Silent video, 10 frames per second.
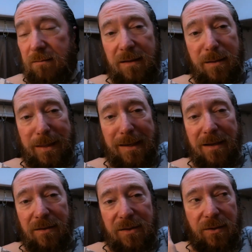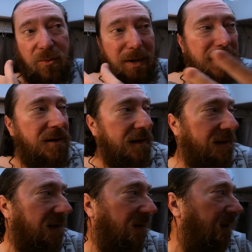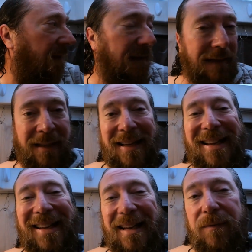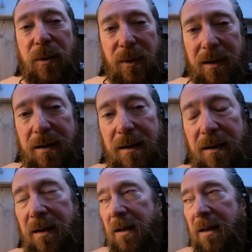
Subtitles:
coming out, so the water is going like everywhere in here.